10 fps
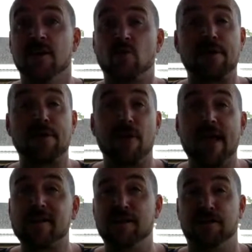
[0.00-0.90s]
quite
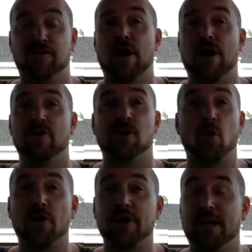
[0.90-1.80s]
frankly, throughout
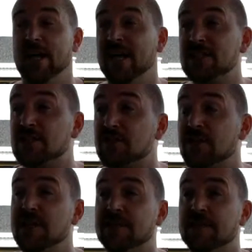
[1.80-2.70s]
recorded
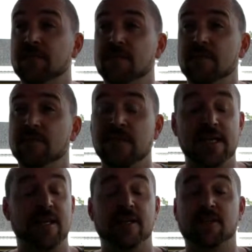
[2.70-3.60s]
history,
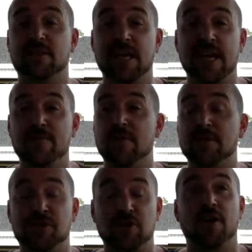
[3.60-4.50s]
the
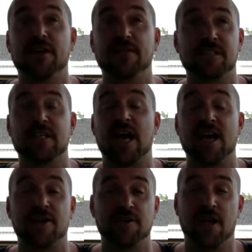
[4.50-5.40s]
majority of
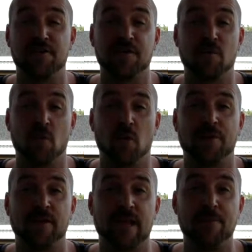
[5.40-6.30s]
society are nothing more
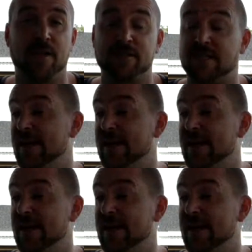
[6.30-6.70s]
than lemmings.